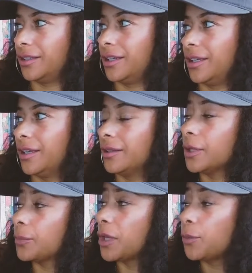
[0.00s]

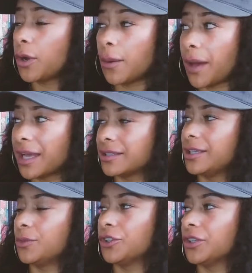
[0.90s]
Like, people on my
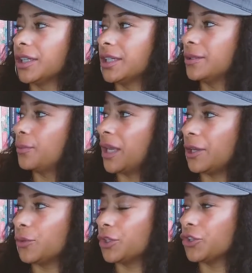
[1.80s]
team agreed,
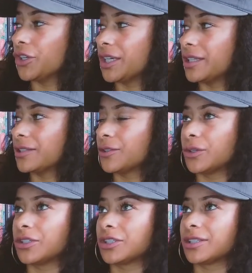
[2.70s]
Penguin agreed, so
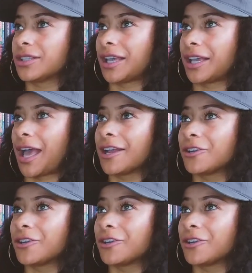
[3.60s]
it's just like, I know